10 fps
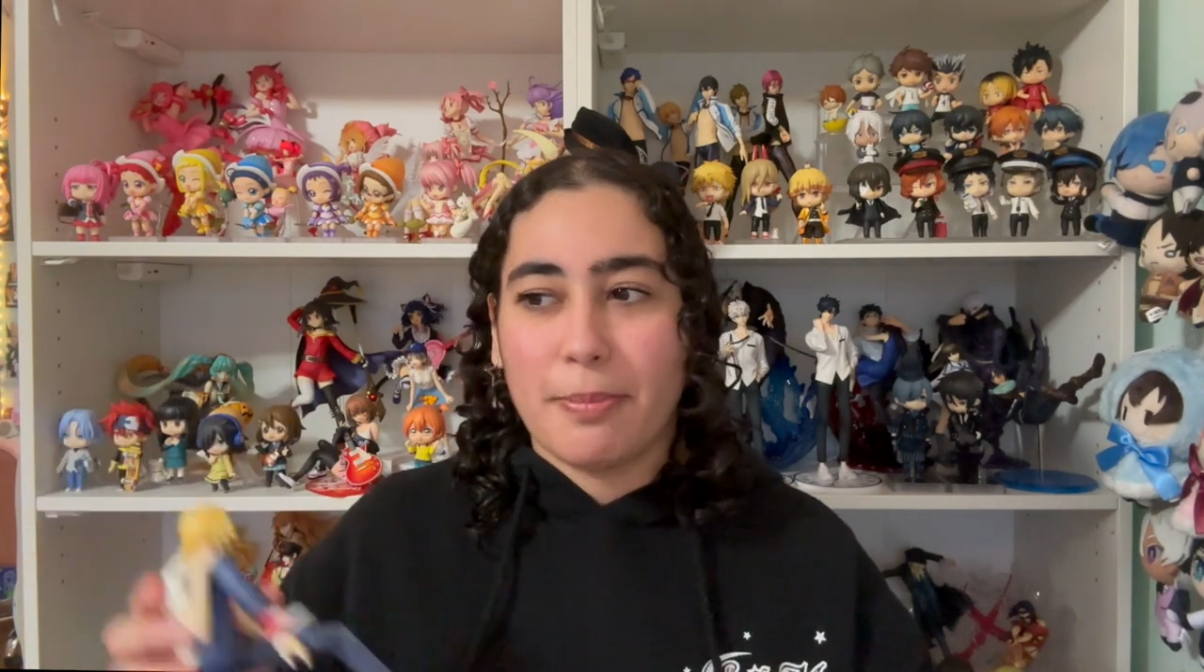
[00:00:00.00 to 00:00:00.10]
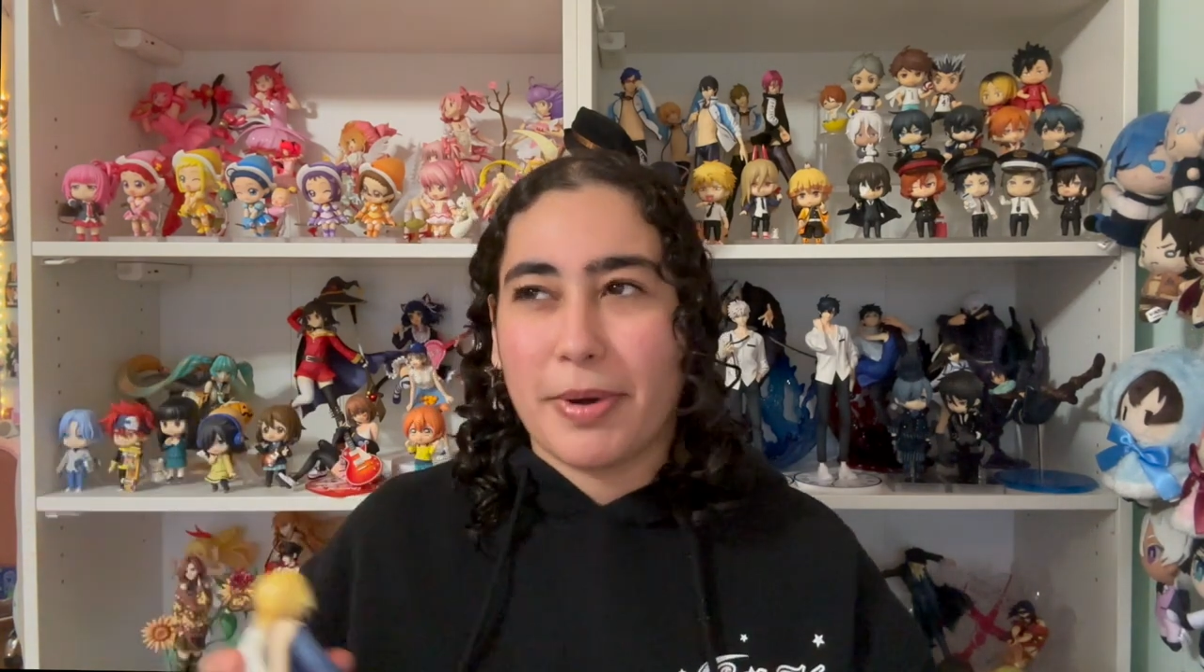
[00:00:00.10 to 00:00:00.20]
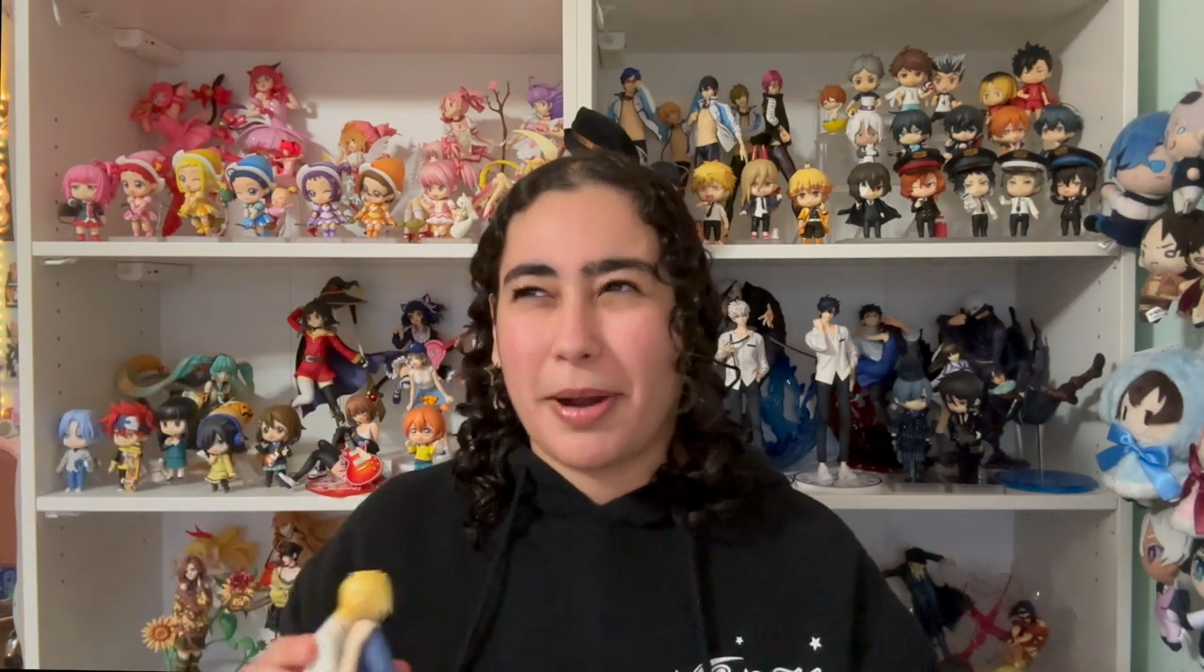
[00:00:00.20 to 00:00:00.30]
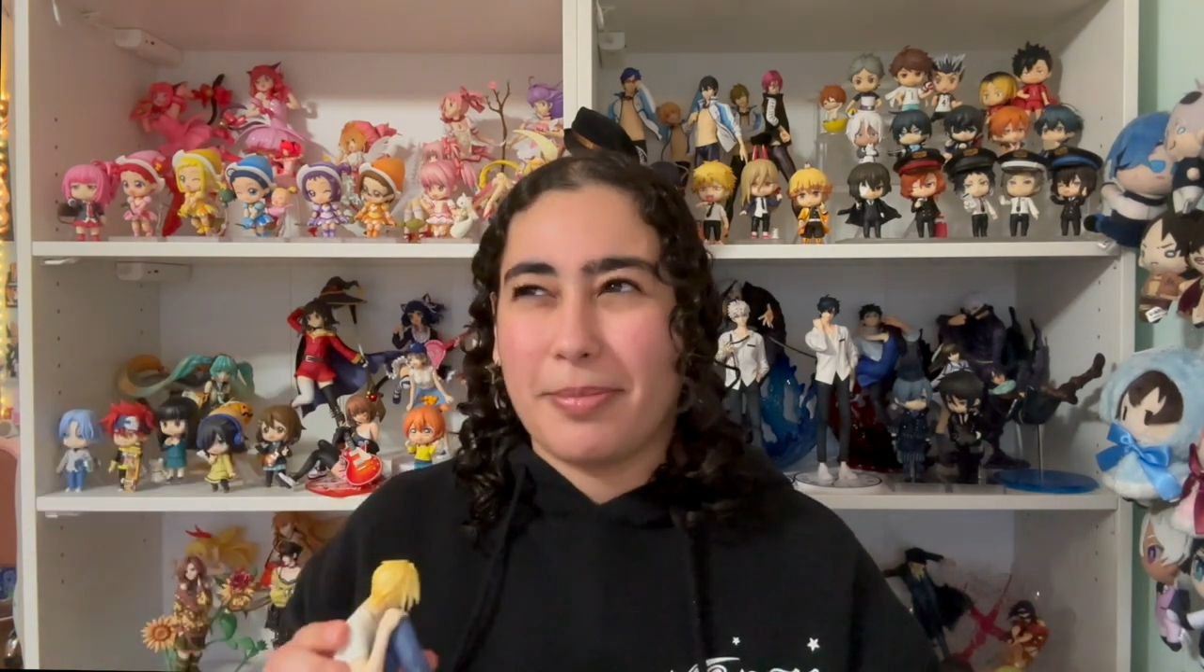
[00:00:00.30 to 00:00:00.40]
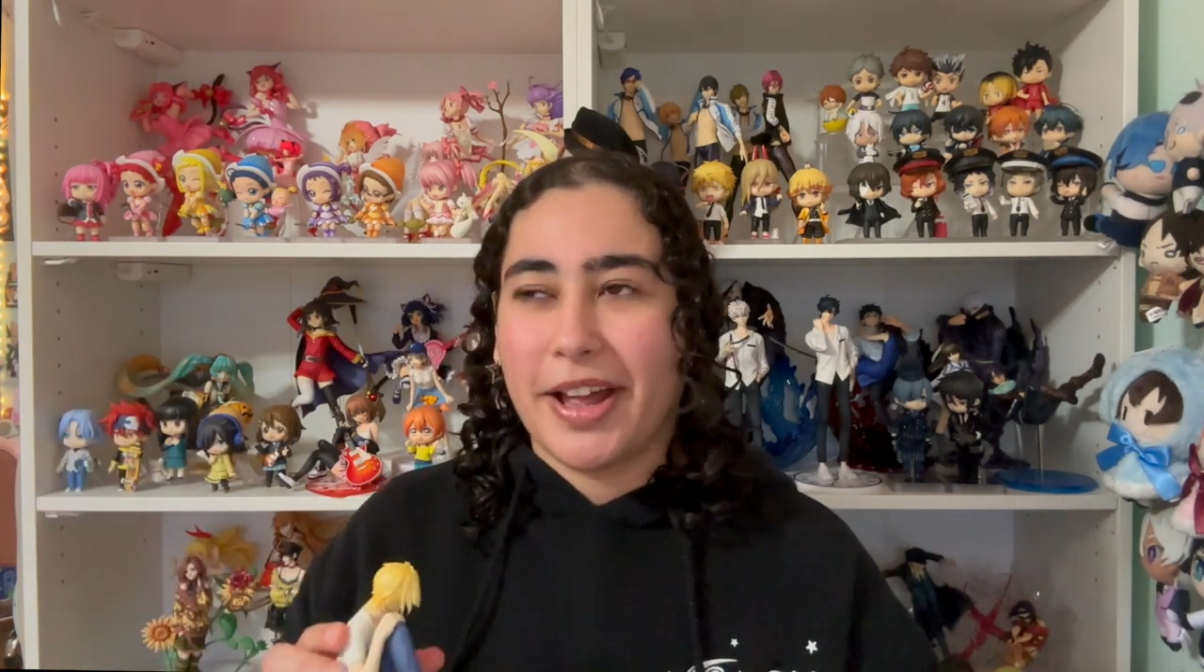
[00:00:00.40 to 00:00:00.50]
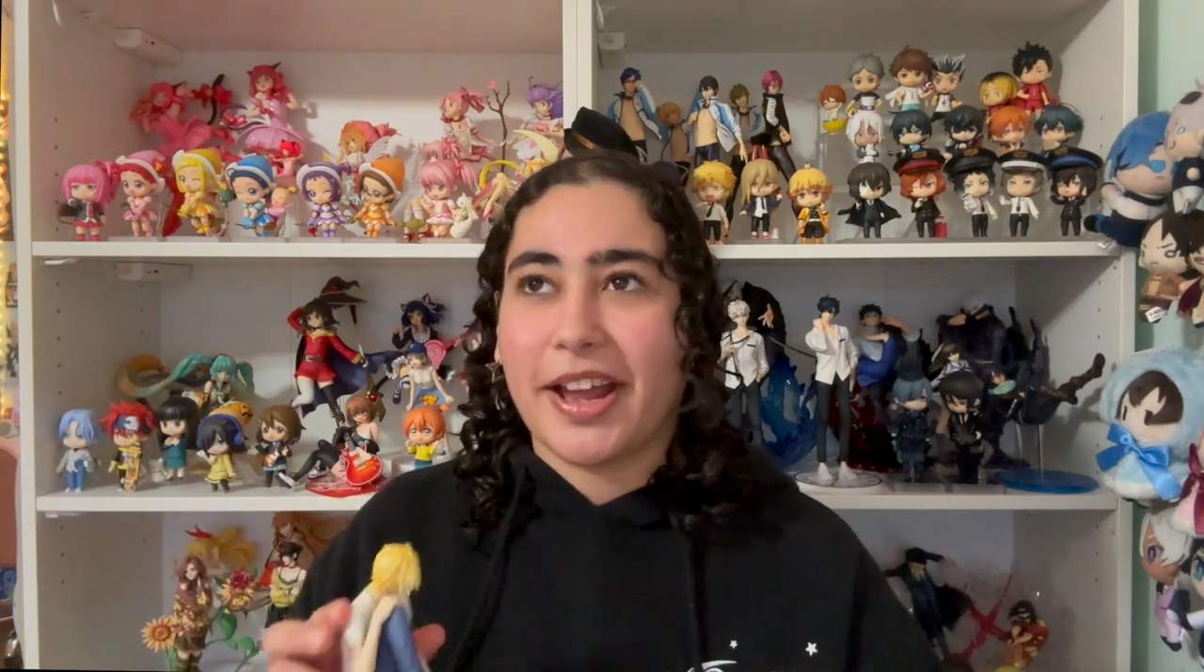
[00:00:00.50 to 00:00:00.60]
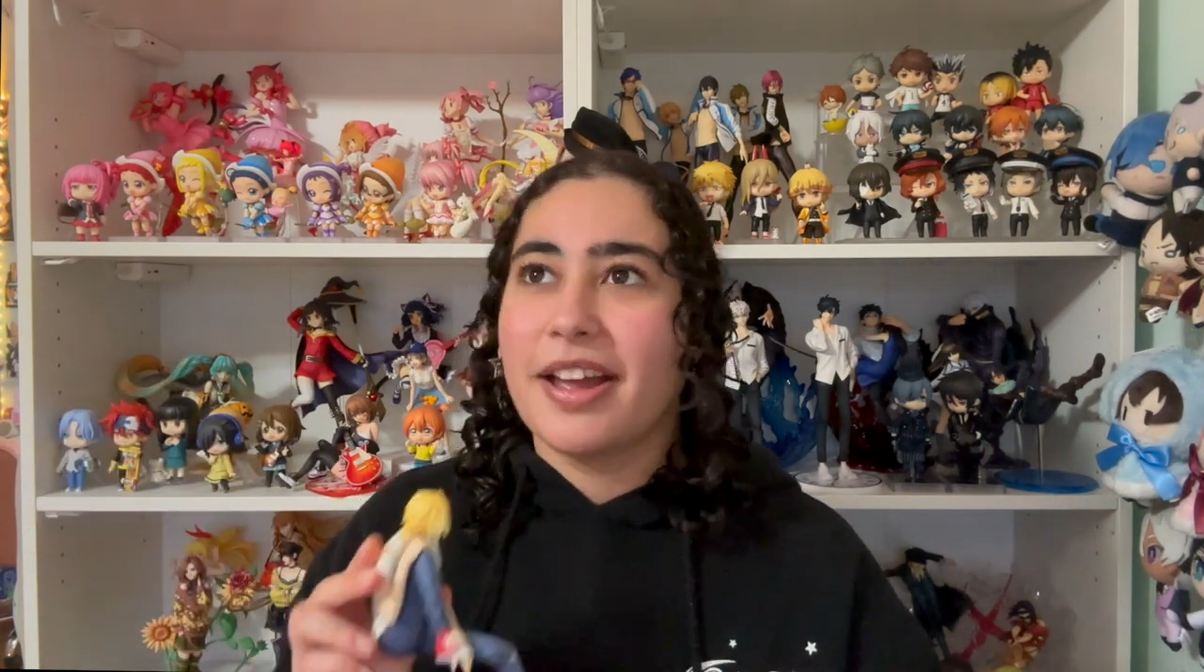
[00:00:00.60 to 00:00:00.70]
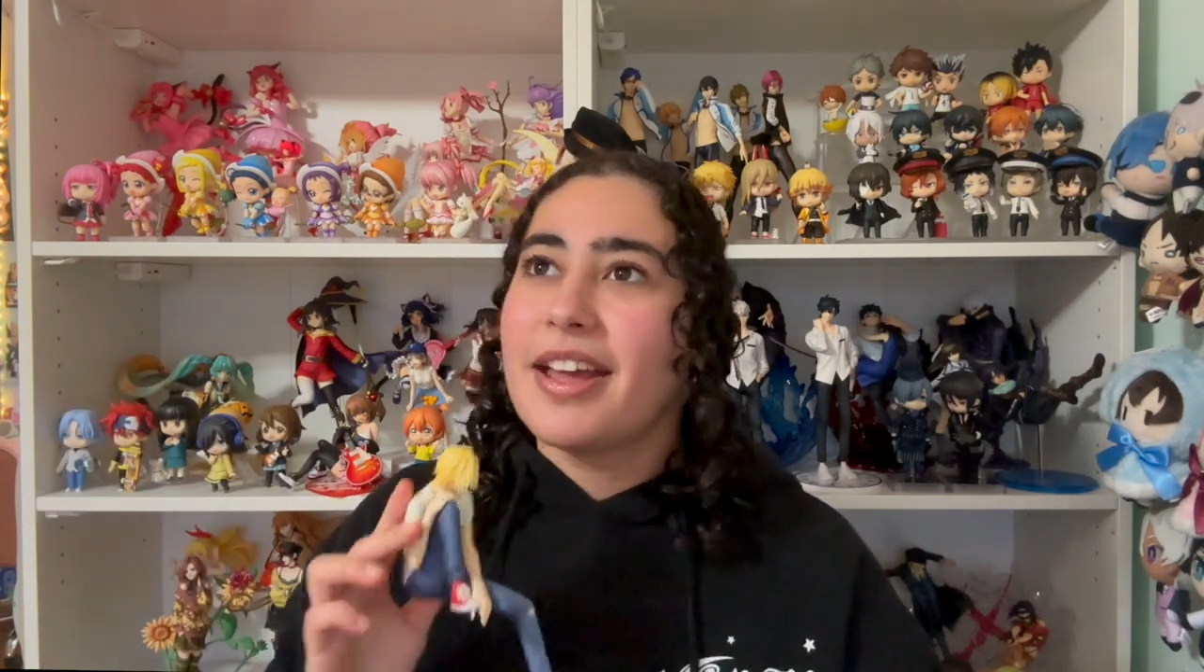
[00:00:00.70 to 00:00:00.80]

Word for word: but I'm like,